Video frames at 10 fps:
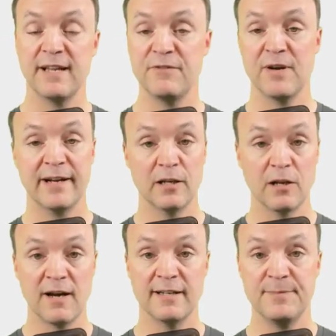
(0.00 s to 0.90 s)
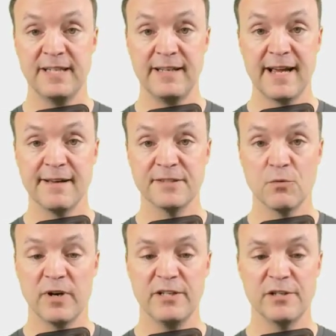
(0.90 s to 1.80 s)
If you had a lot of
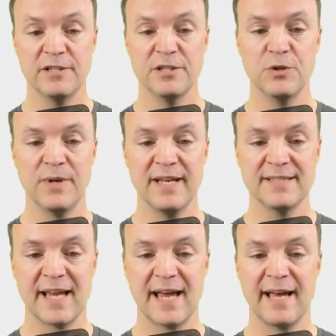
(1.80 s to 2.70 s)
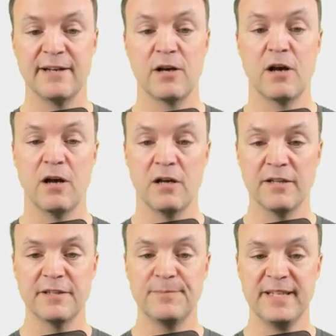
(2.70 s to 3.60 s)
PDFs, what you could do is add
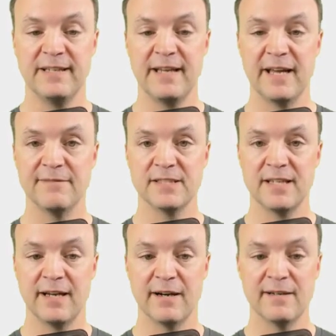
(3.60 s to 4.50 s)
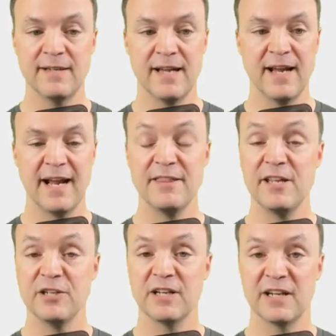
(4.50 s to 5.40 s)
all the PDFs here, and
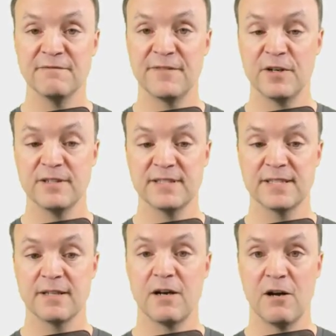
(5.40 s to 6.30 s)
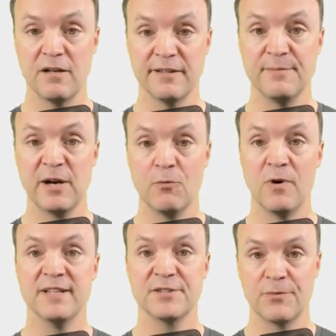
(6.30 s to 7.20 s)
then you could convert all of them at
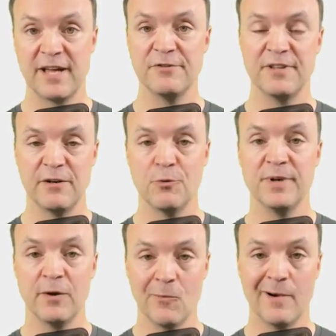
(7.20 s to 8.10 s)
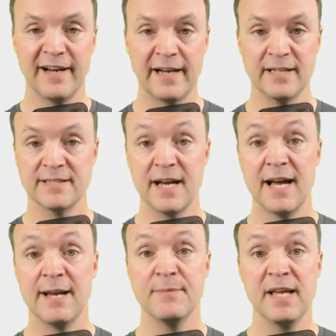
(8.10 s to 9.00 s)
once. So rather than opening one at a
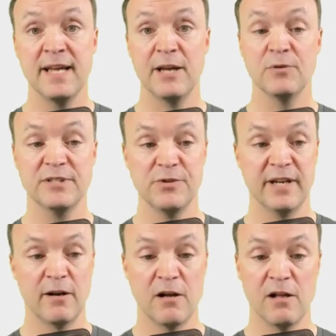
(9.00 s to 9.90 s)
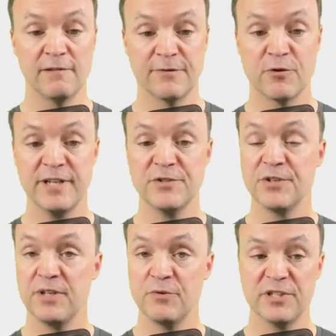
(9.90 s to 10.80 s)
time, it will do that all for you.
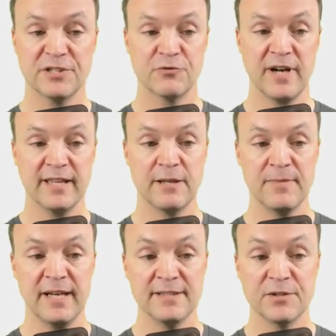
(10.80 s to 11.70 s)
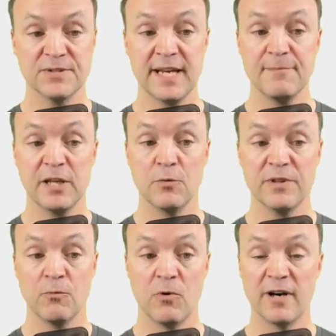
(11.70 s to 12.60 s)
So you would just drag them in. So same thing
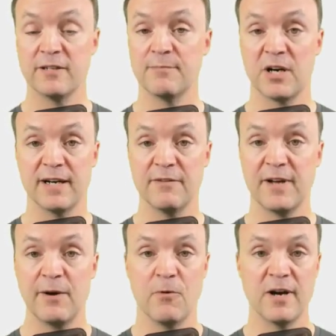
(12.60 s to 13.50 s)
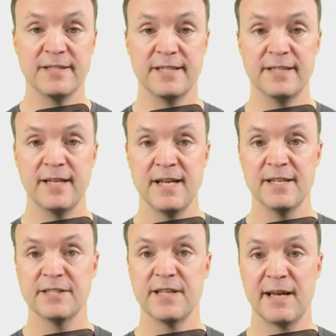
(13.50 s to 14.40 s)
with the watermark. If I wanted
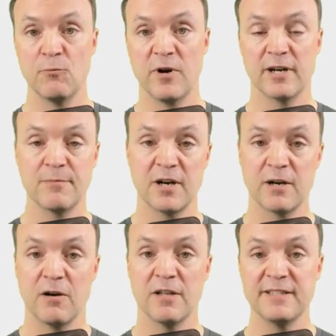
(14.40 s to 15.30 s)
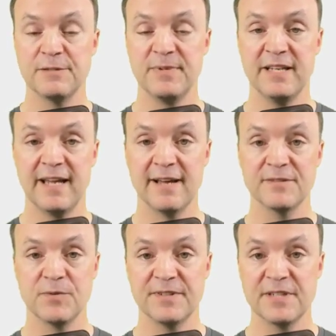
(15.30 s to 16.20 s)
to watermark all these
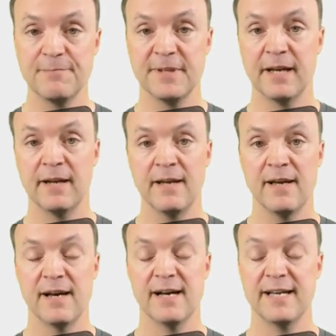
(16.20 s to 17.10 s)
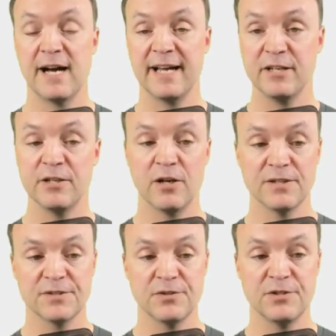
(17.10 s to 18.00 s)
PDFs with something, uh, I could
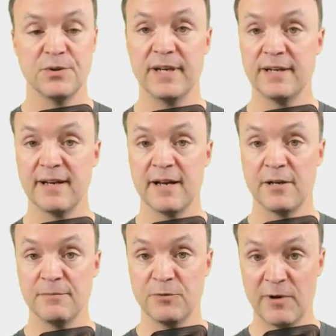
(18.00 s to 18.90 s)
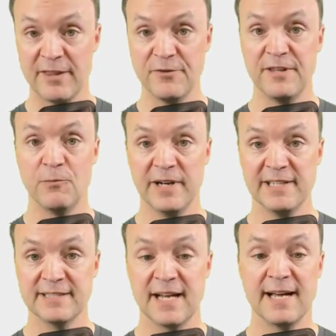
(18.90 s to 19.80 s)
also do it uh, rather than one
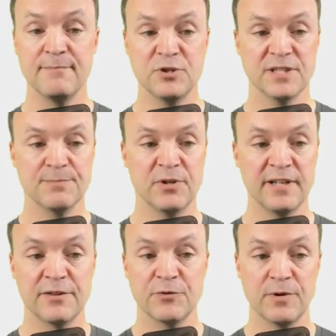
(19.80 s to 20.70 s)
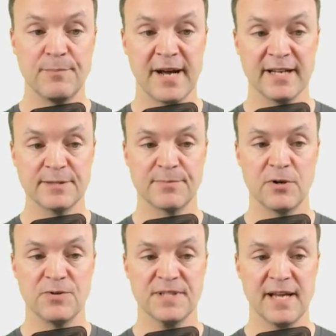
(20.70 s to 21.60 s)
at a time, just put it through a batch
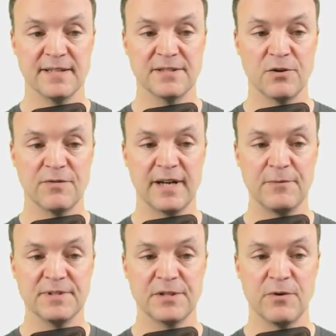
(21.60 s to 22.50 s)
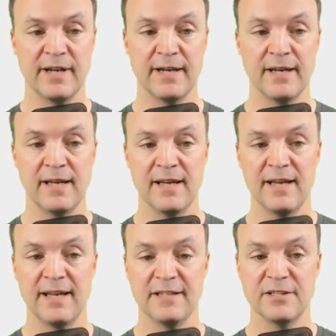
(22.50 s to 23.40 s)
process. So if I was going
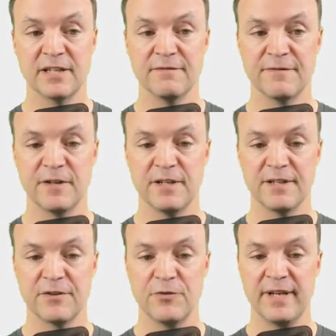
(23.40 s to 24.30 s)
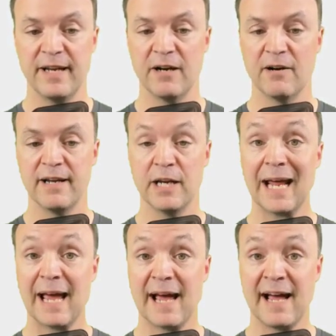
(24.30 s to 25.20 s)
in to convert through here, I
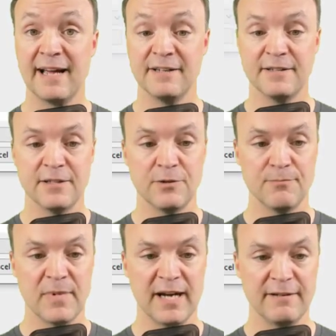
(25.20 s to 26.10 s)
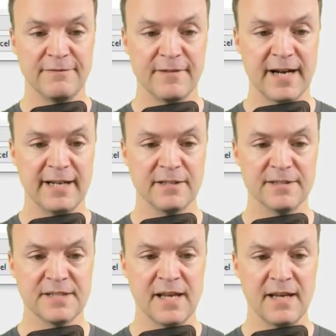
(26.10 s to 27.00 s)
could add my
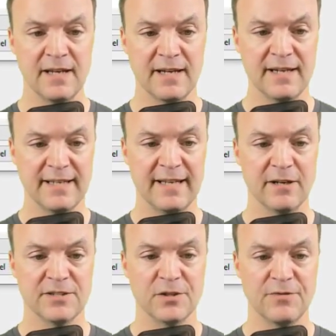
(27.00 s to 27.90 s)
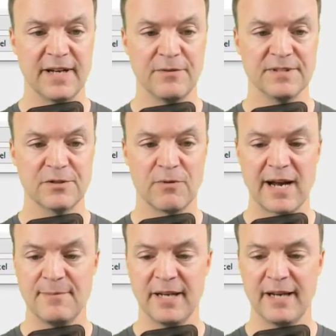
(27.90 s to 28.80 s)
files uh, here. So if I was
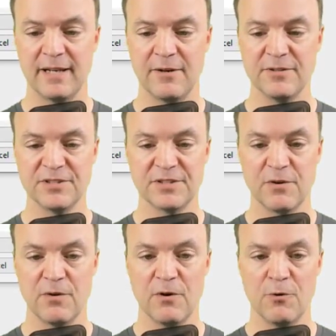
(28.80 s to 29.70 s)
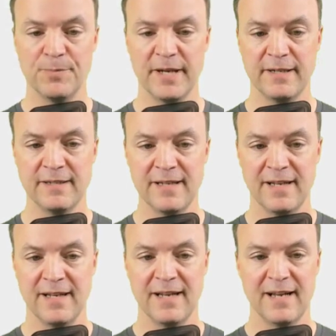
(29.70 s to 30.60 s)
grabbing it, I would just go open,
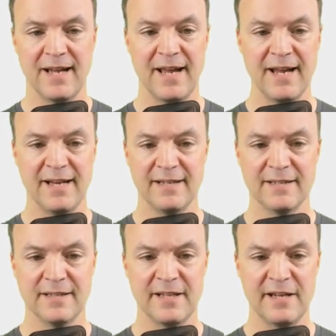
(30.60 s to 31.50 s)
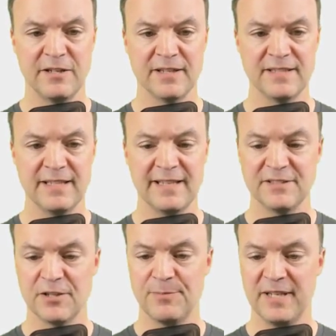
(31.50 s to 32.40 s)
and then you can see
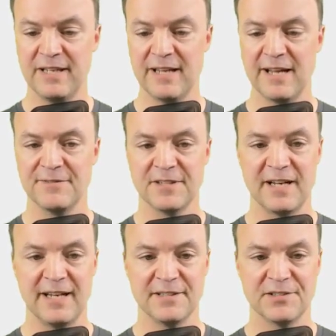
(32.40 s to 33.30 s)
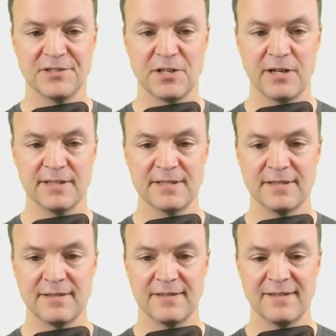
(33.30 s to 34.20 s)
these are the PDFs and I hit
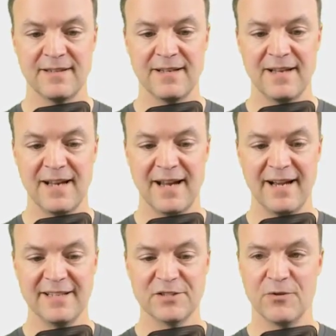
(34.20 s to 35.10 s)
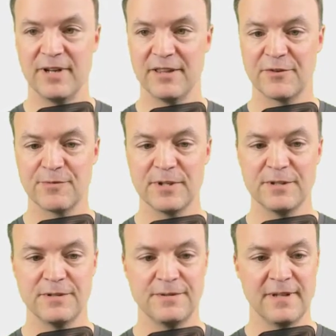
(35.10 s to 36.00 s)
start and it's going
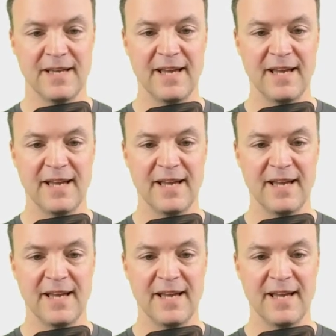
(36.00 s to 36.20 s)
through.